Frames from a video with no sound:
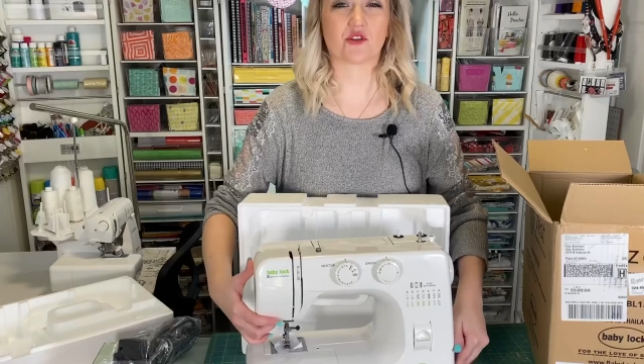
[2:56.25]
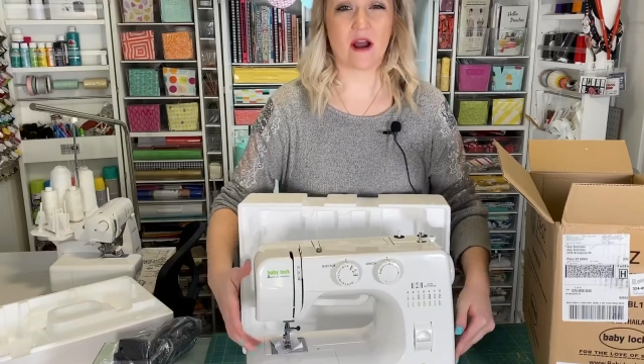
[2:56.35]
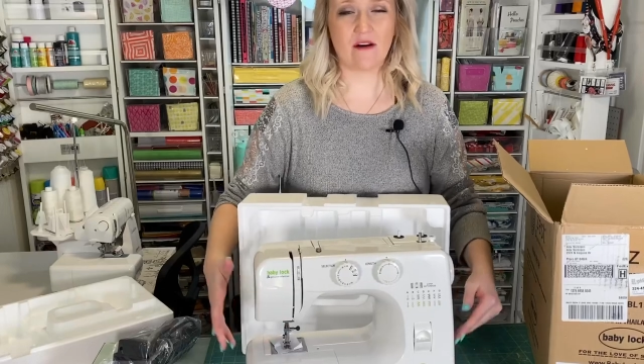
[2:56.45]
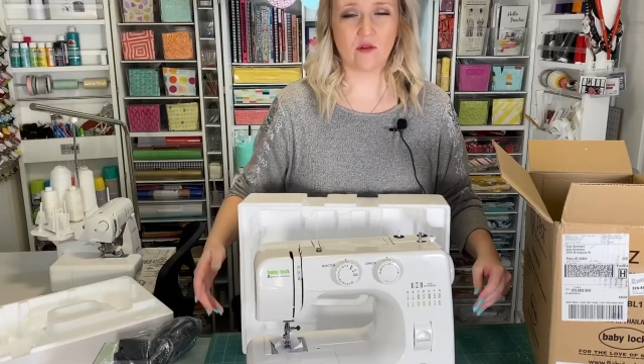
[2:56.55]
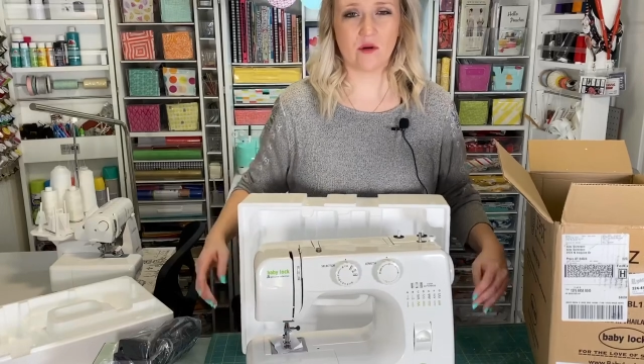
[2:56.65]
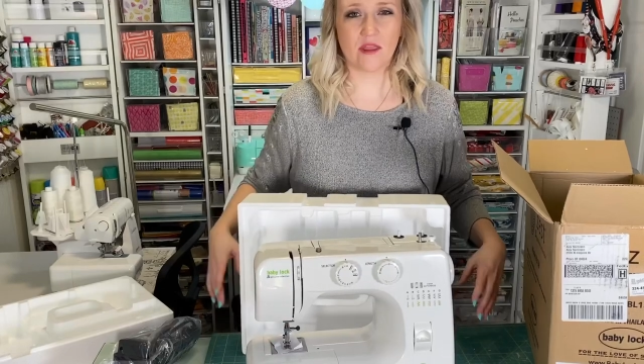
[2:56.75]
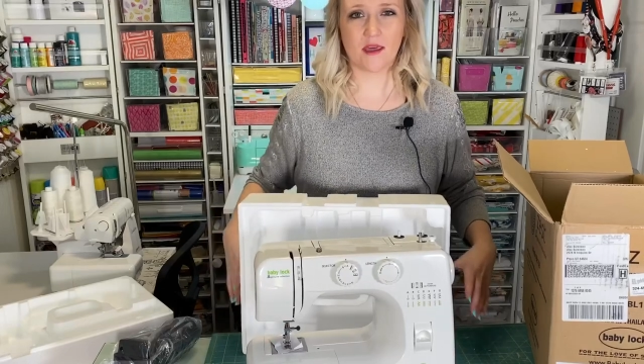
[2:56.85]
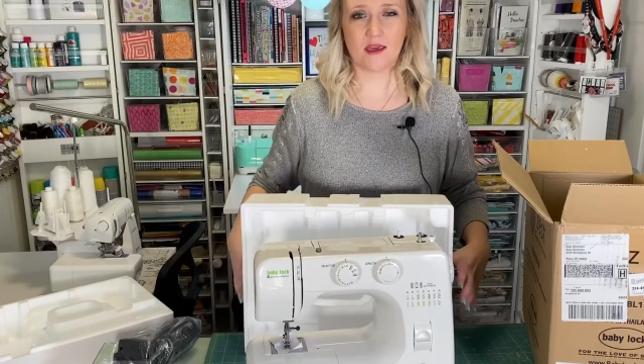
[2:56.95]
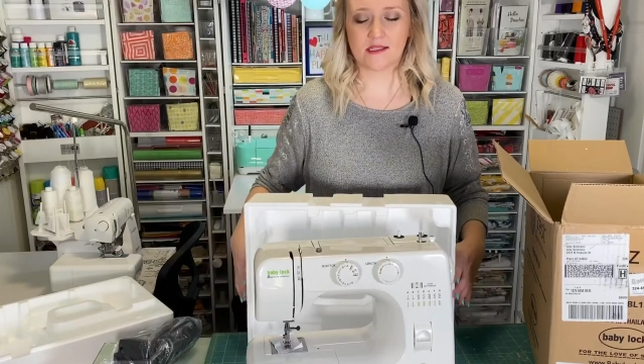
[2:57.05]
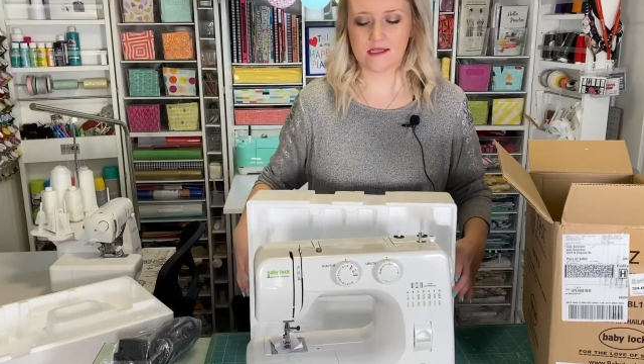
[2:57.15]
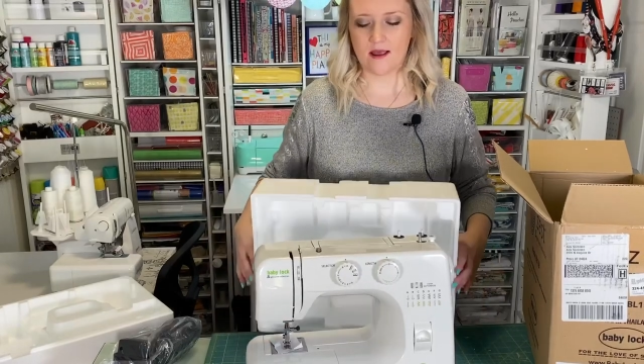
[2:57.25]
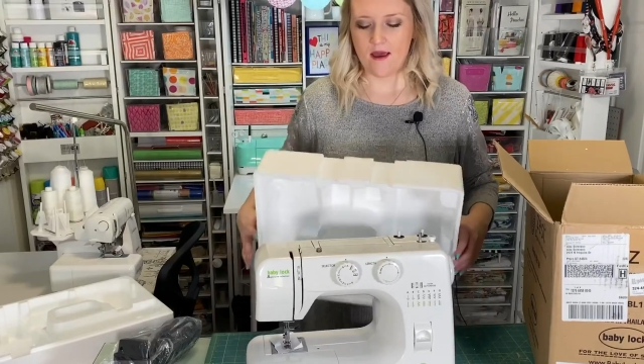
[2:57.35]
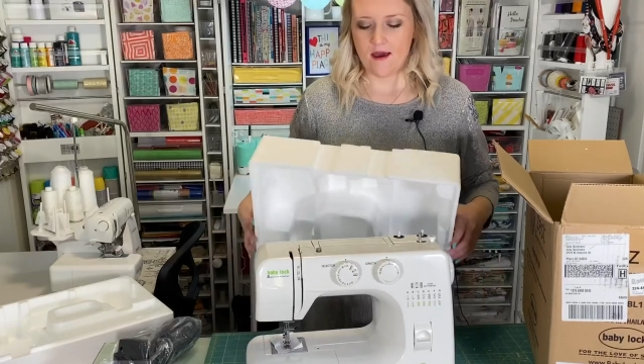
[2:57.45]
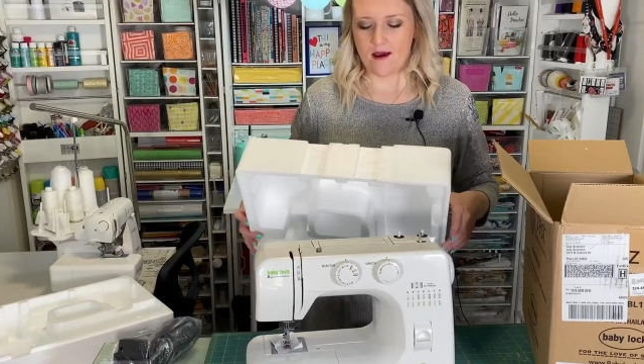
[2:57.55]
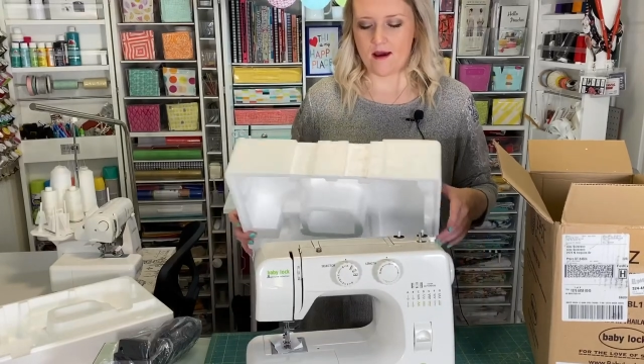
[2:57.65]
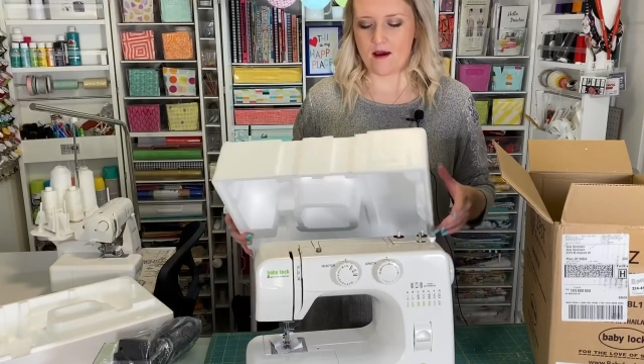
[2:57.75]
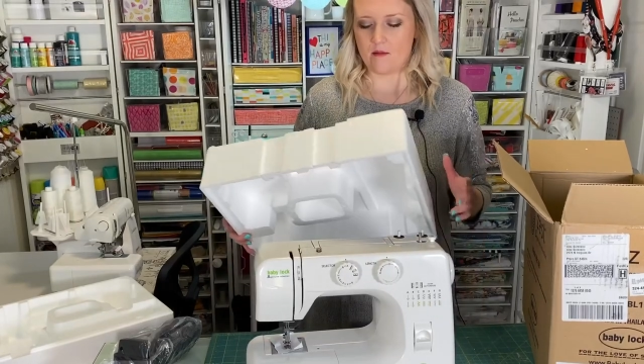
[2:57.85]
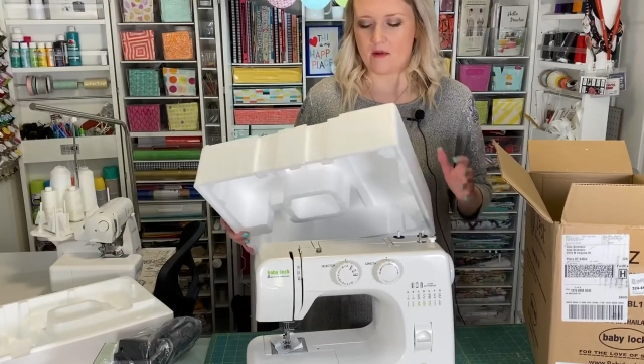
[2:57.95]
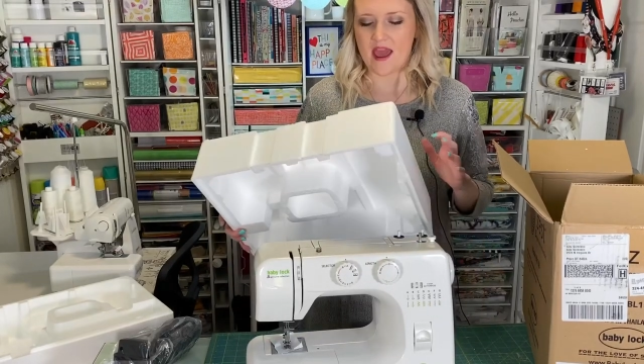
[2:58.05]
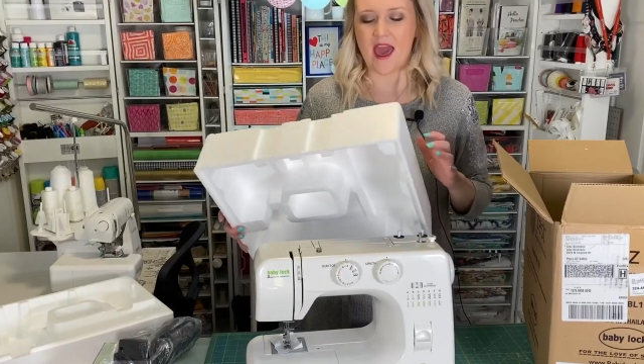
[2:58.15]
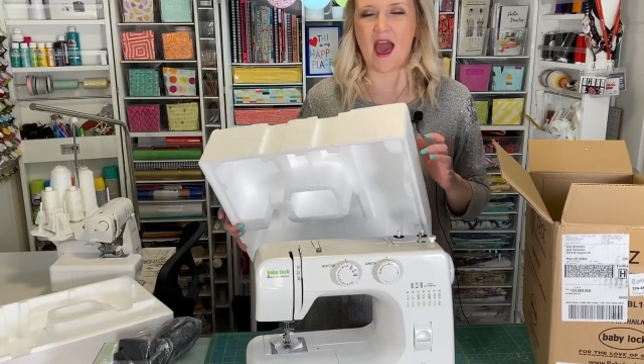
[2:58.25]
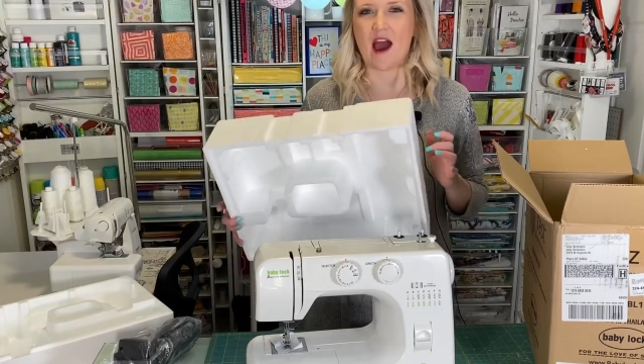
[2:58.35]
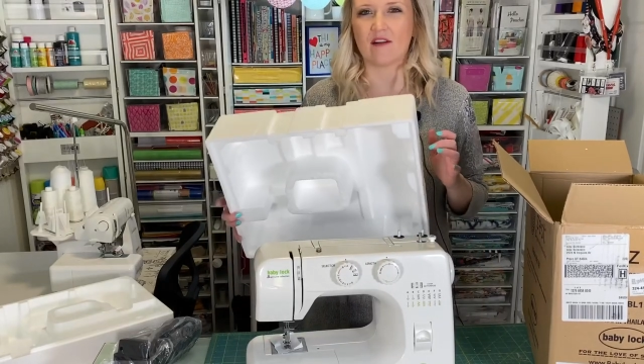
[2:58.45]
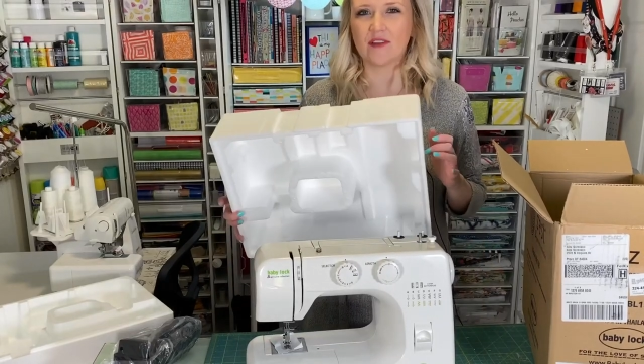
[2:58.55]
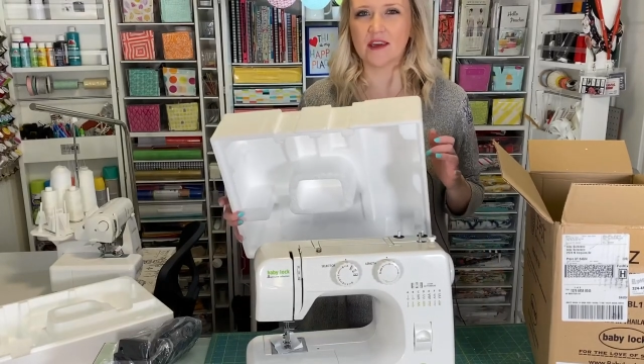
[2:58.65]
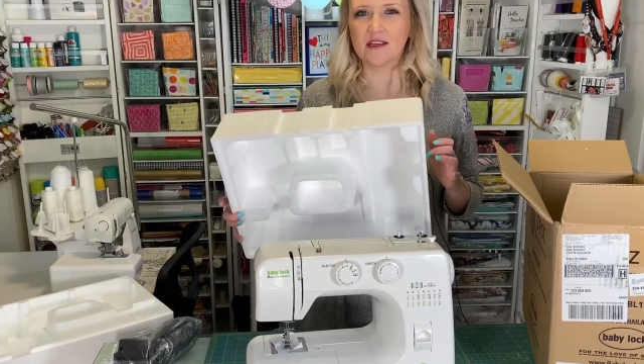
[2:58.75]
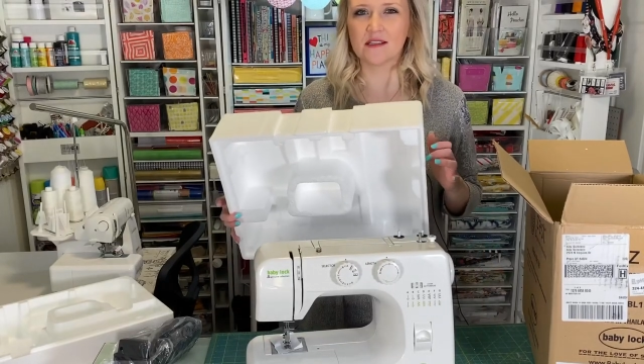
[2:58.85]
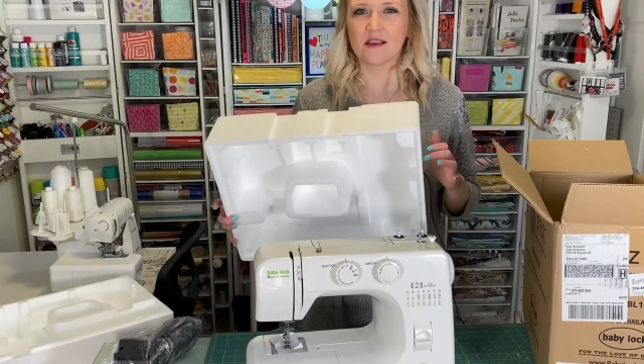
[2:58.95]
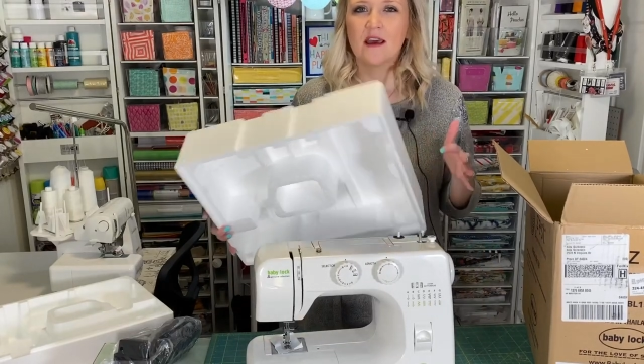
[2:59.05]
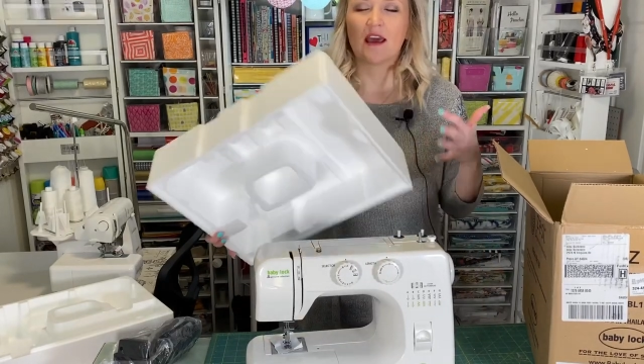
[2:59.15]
to travel with it, um, I have this.